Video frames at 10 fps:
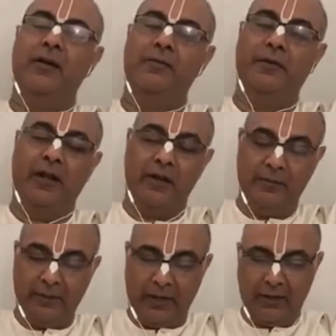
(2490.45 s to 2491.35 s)
Ram
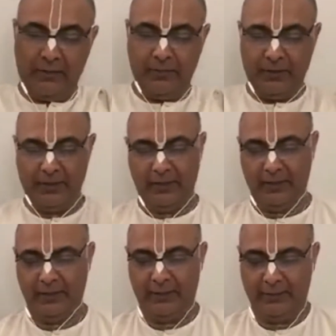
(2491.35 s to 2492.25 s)
Ram, Hare
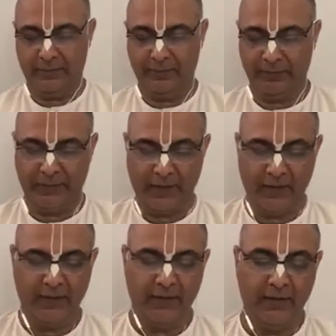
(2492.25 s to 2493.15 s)
Hare.
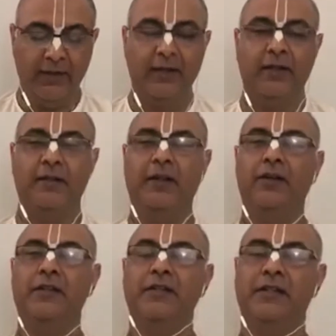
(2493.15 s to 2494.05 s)
Now
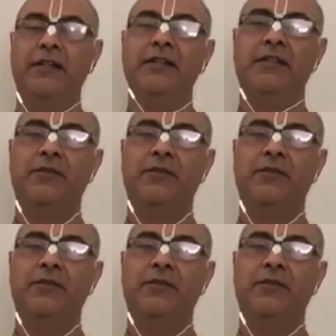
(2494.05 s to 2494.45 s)
intelligence,